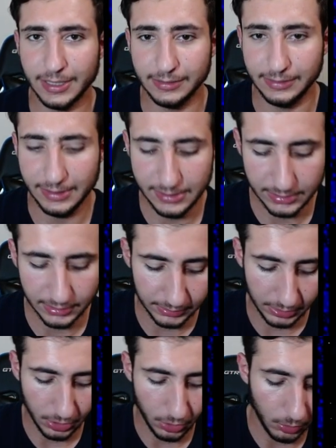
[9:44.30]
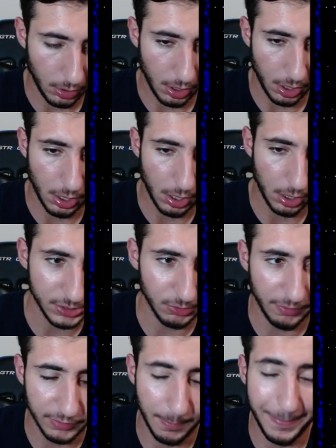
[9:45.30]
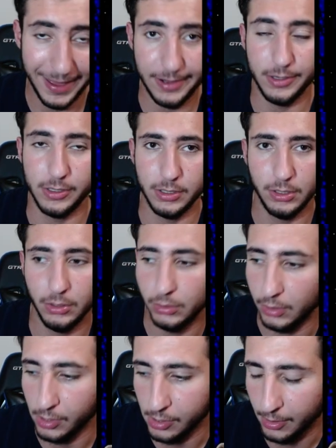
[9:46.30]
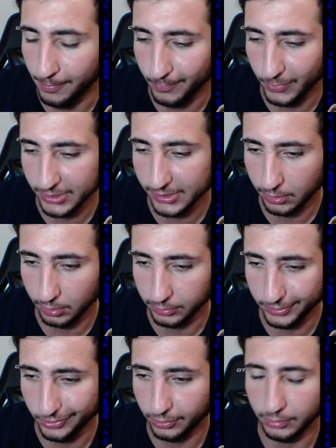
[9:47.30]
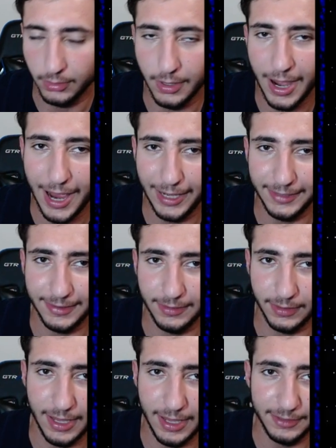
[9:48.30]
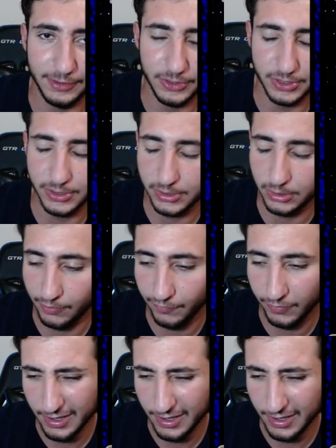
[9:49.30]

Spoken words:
a decent, you know, he's one of the better, you know, what's it called? You know, highlight editors and stuff.